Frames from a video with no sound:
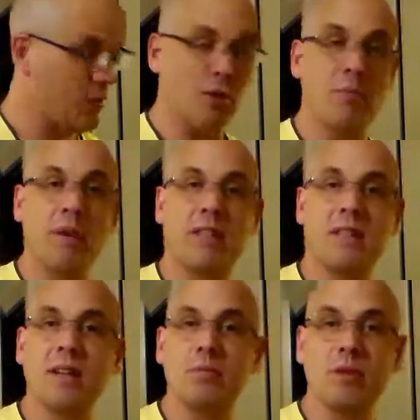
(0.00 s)
We're just going to
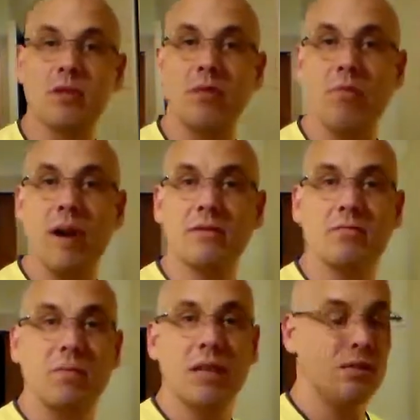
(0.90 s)
mix it up. We're just going to
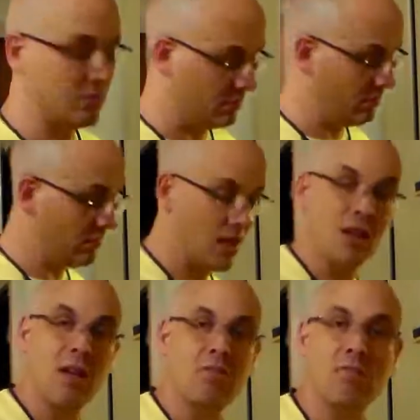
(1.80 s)
brown some meat.
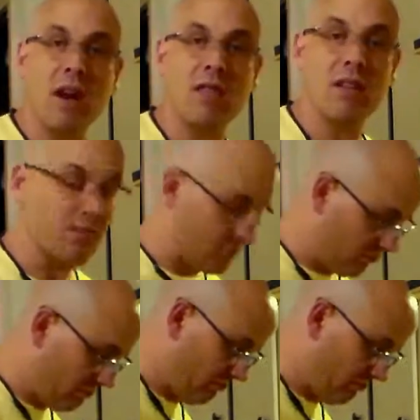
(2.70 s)
Brown it up.